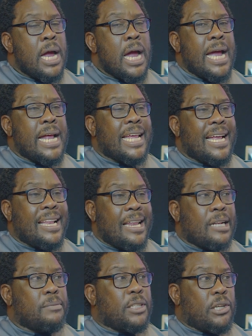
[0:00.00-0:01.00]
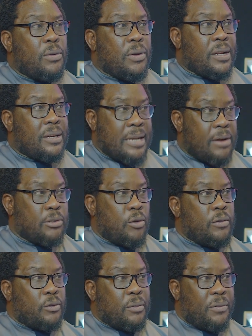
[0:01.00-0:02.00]
And let me tell you, now it's
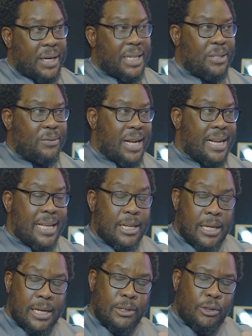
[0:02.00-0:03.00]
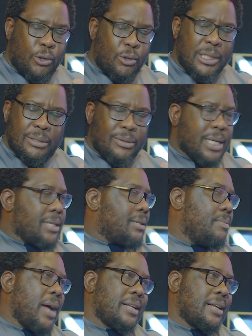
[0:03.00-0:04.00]
going to be very difficult. And Juju is very
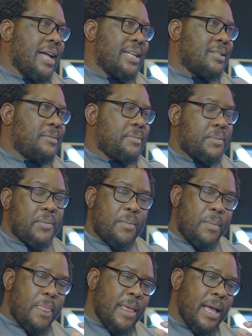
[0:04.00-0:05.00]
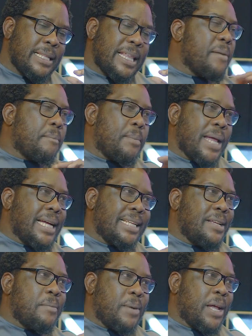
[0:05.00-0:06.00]
smart, guys. He
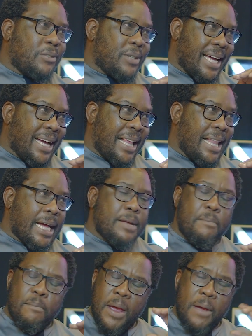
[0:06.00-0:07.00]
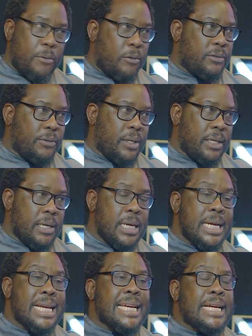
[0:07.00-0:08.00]
played to the gallery purposefully.
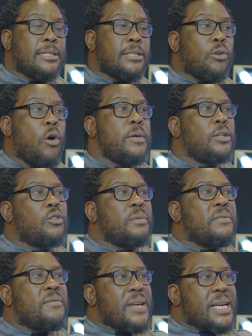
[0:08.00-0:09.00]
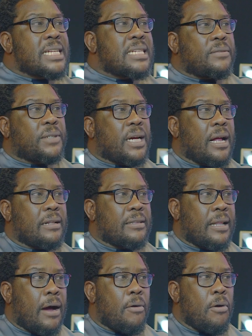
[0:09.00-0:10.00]
It is going to be very difficult
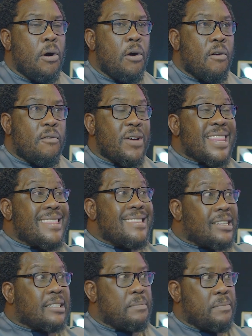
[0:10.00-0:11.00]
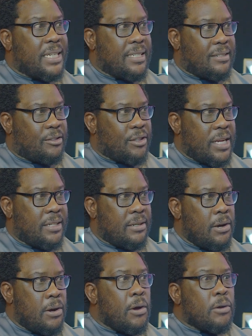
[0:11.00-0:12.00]
now for this magistrate
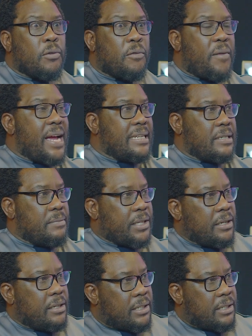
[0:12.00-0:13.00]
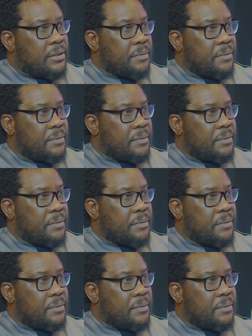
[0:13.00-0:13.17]
to find him guilty.